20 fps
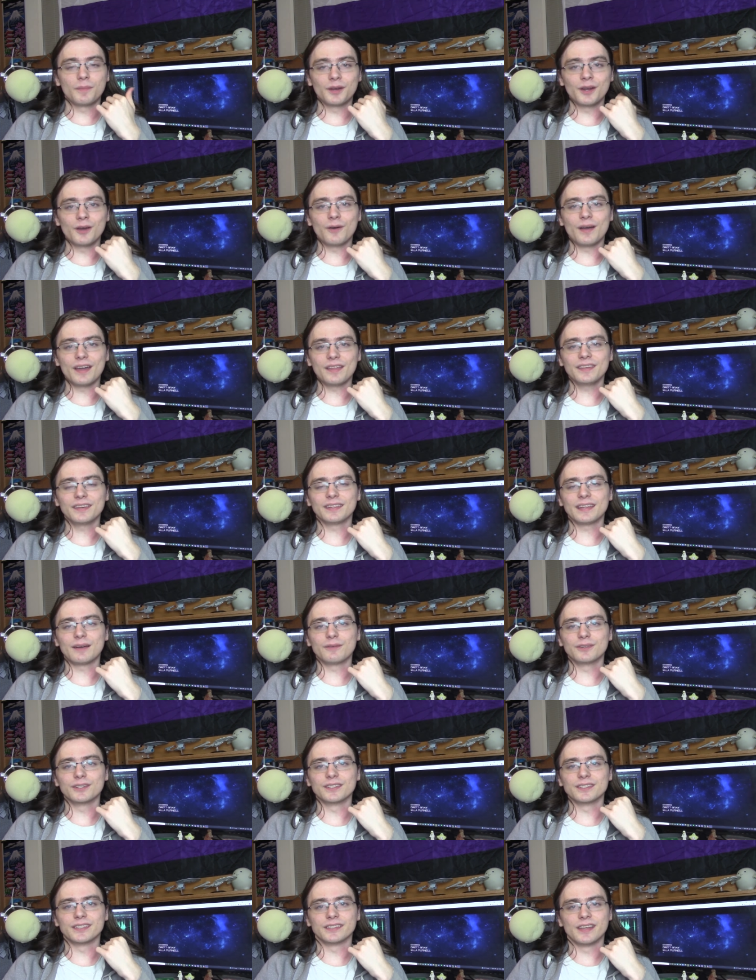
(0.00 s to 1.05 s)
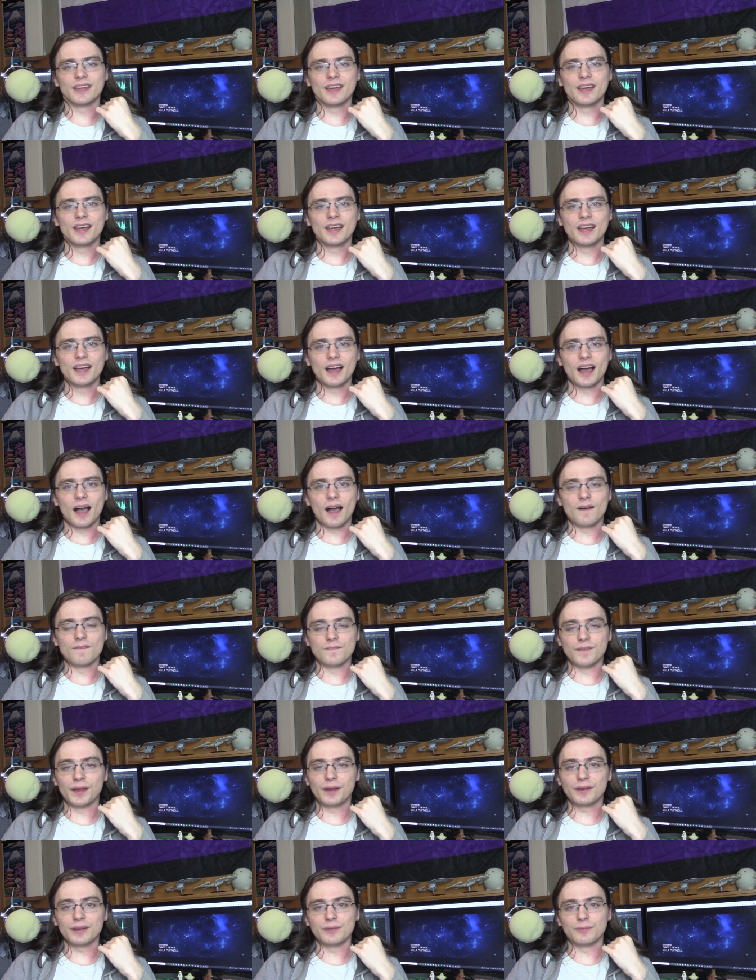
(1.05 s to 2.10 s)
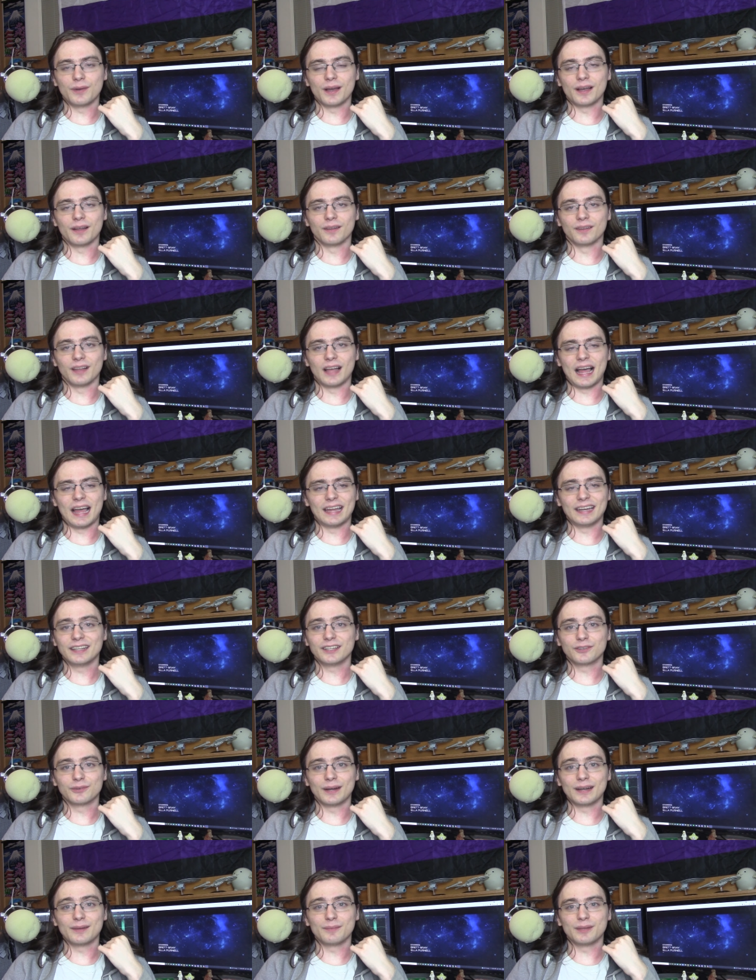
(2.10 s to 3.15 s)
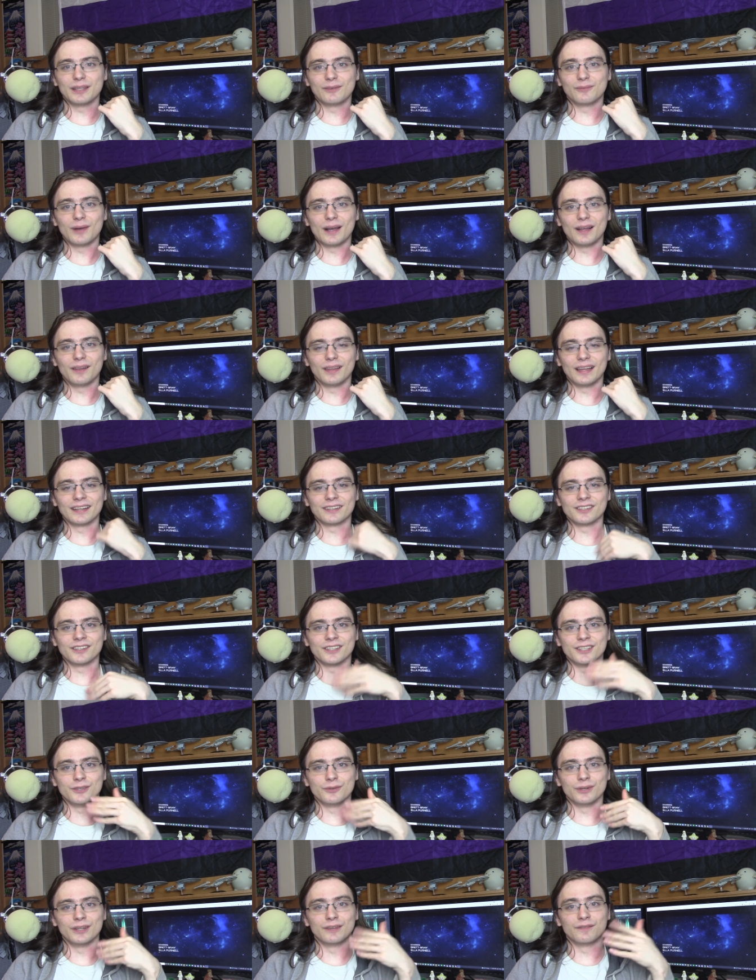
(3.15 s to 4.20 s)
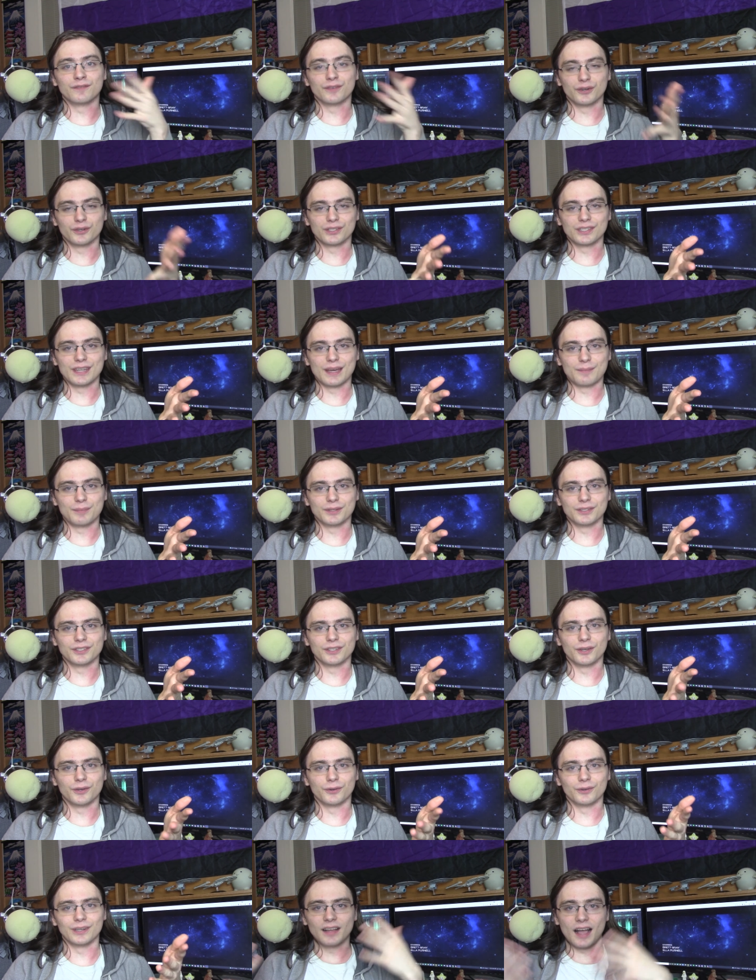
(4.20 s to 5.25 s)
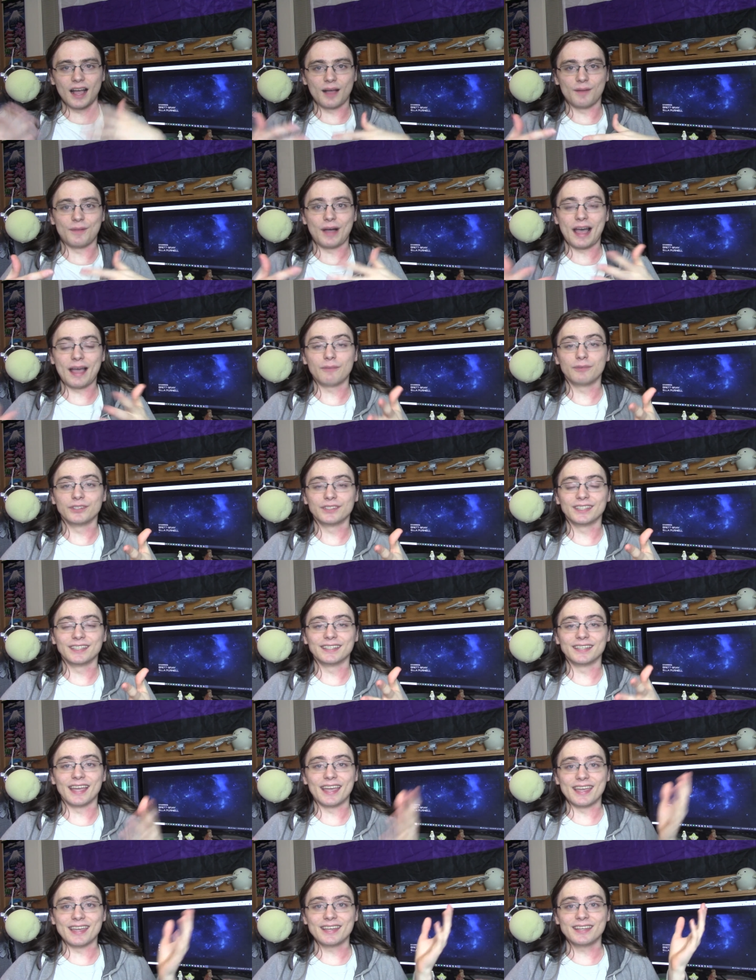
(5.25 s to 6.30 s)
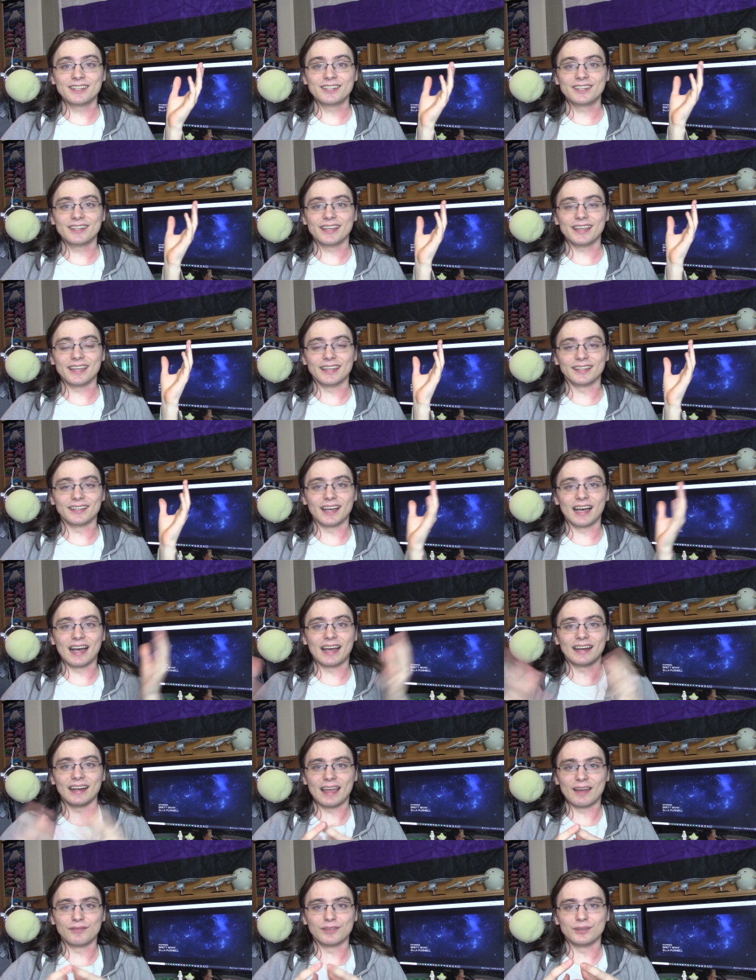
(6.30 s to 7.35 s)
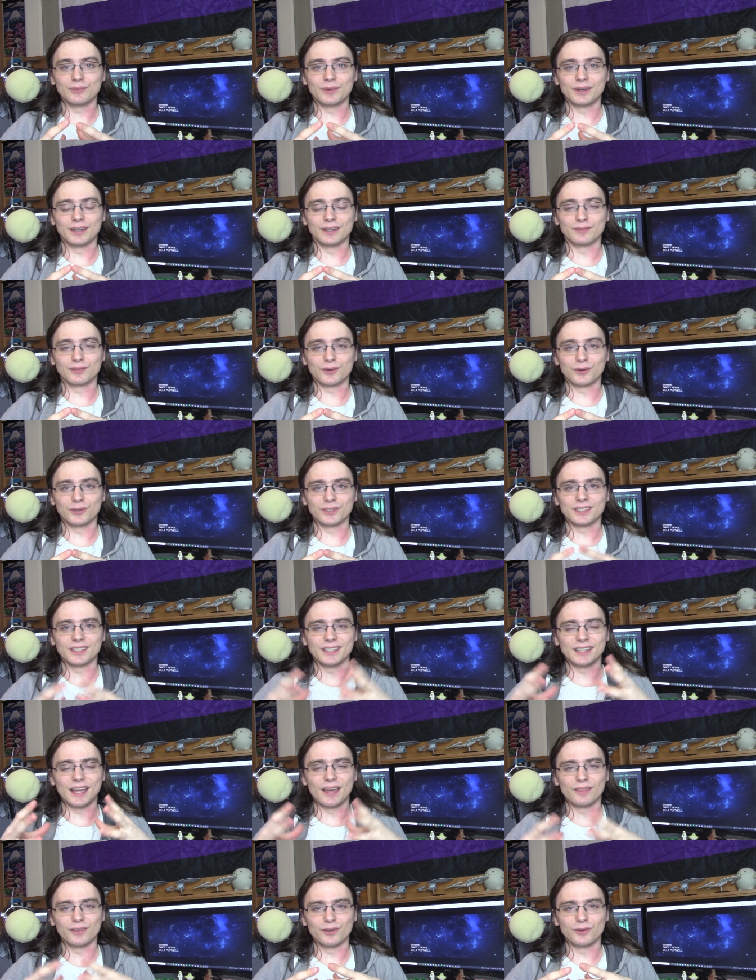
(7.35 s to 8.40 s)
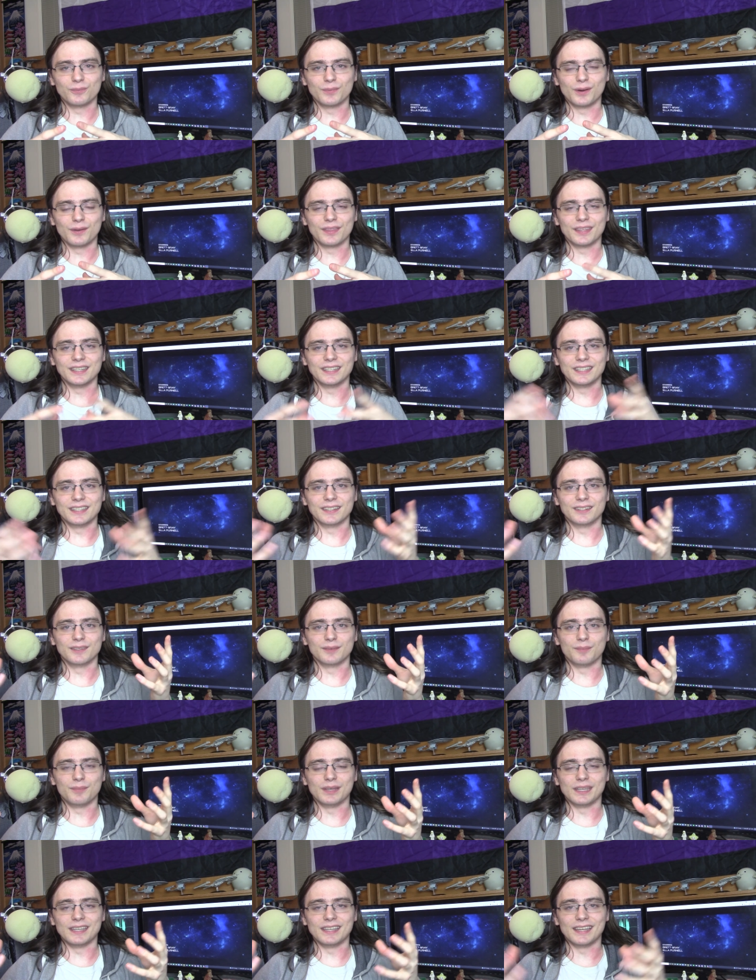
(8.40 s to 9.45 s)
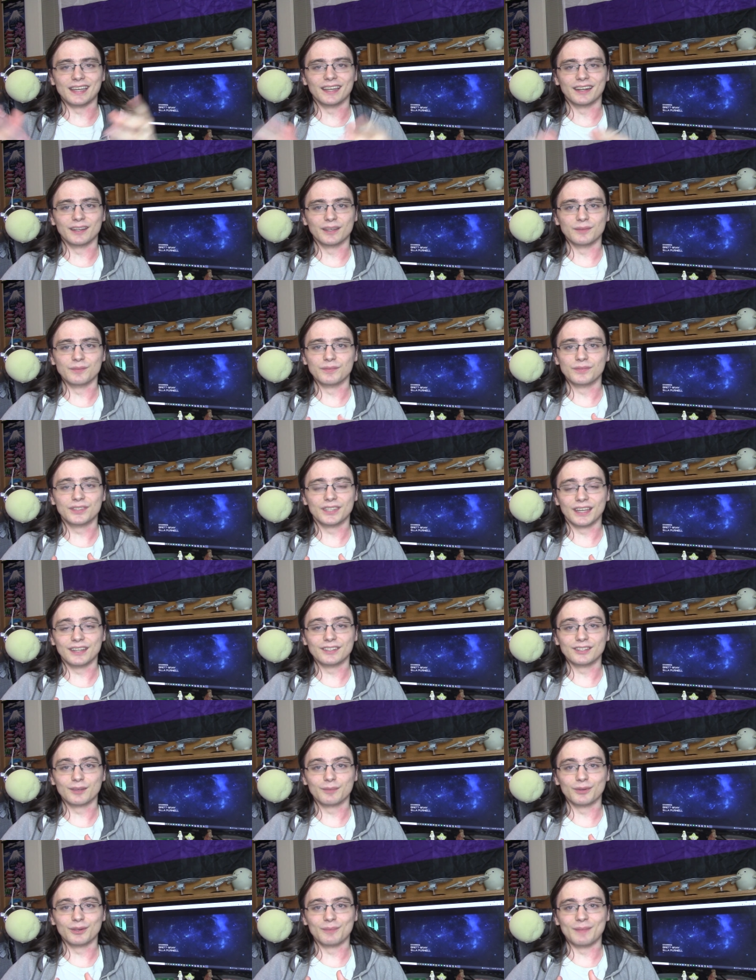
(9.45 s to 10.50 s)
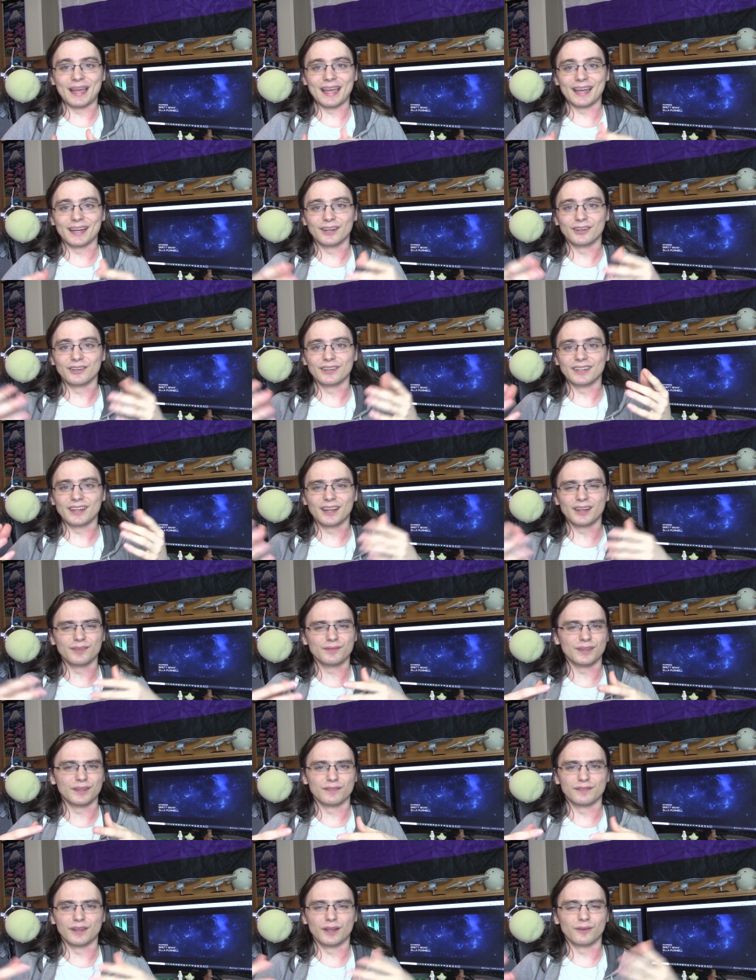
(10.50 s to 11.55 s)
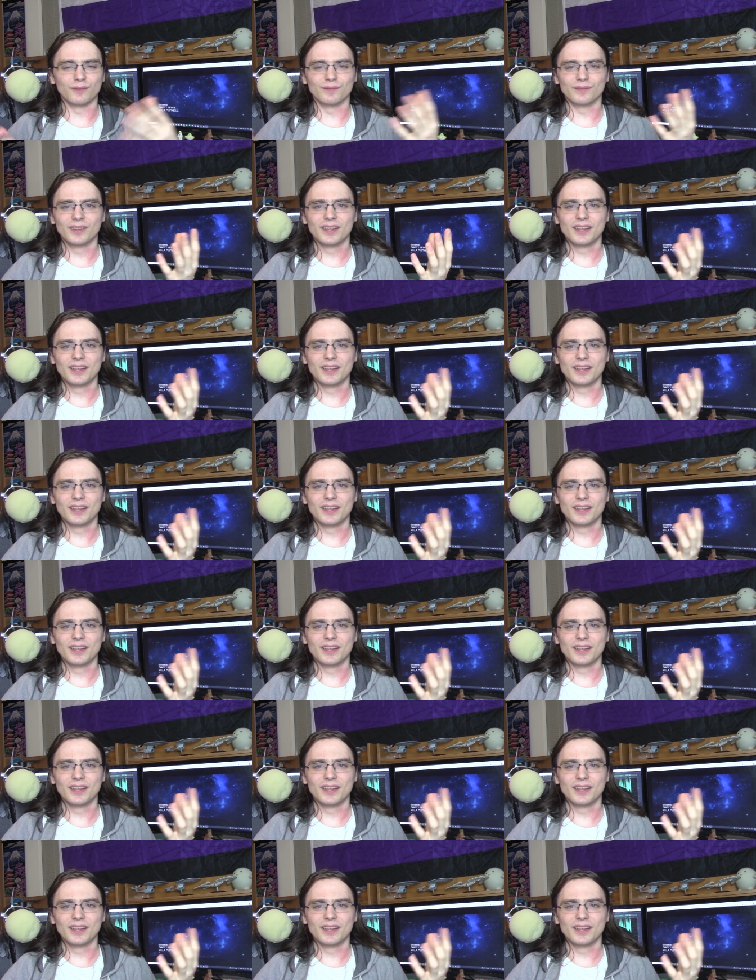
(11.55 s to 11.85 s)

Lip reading: But no, I think that was an incredibly well executed first episode. I was engaged. It got everyone, of course, together where they needed to be in a sensible manner. None of it felt